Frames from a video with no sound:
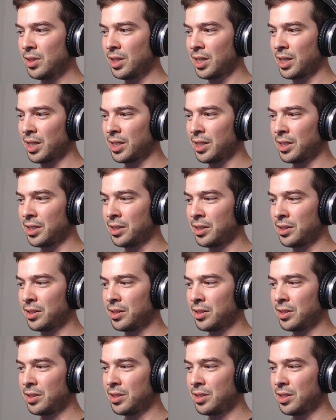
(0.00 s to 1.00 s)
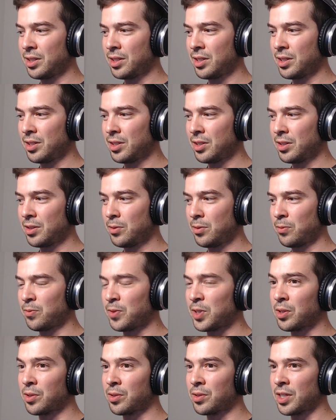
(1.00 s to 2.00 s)
uh
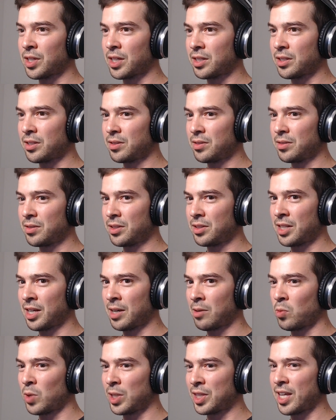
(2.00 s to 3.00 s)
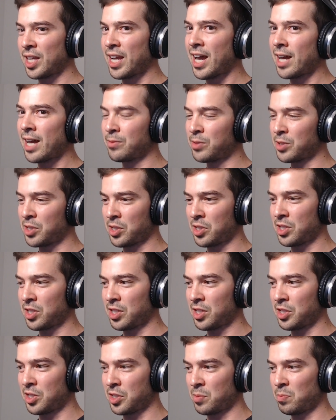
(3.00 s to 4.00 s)
fear that that what they have
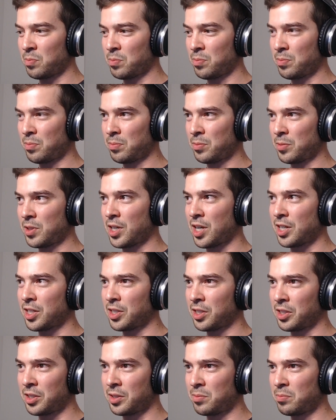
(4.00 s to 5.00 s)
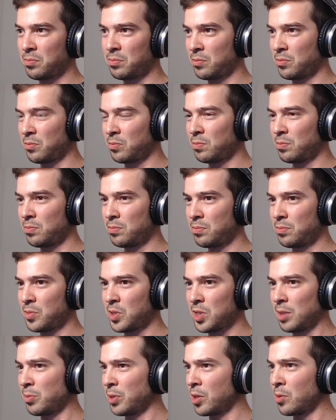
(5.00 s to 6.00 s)
is is kind of
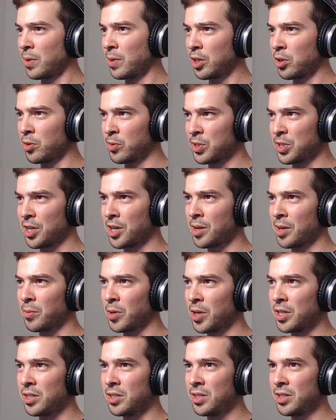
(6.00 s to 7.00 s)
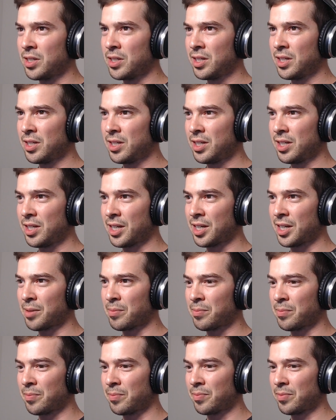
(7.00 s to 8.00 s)
slipping away over time right
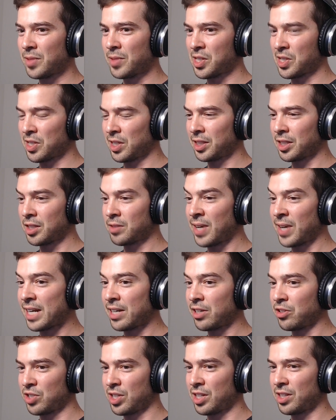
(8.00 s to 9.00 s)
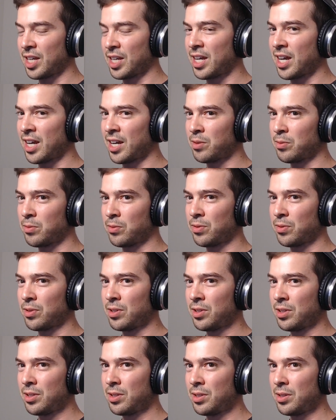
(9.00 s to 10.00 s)
um yeah. this like advantage that they have
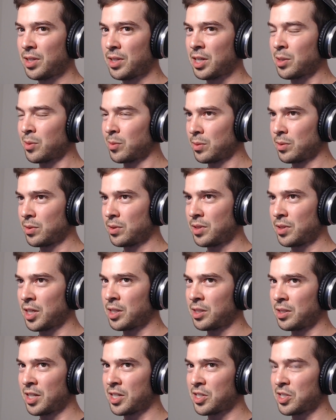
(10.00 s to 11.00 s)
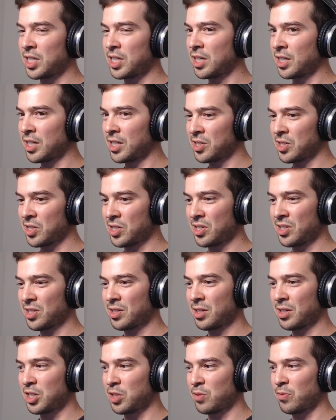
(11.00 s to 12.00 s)
they don't they, they see it
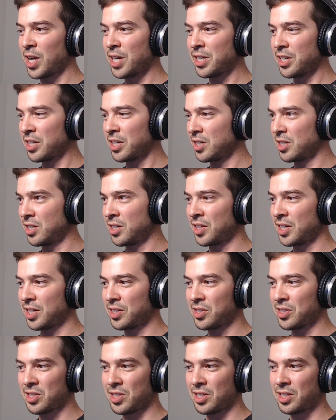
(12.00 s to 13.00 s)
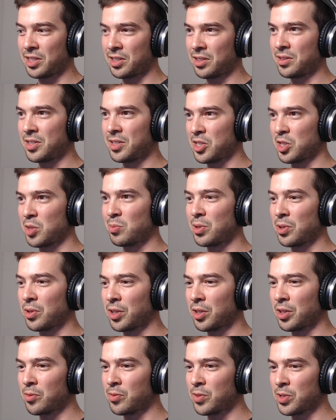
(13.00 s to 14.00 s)
as as finite and that it's like
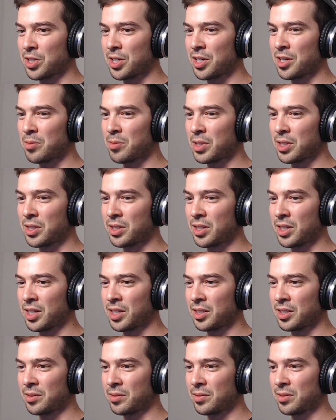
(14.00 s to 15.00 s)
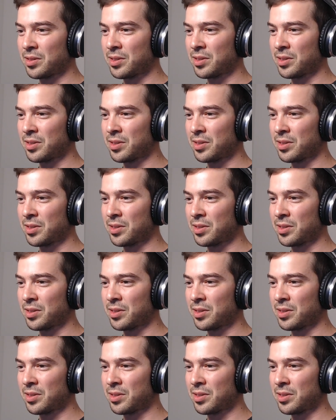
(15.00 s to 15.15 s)
disappearing over time and and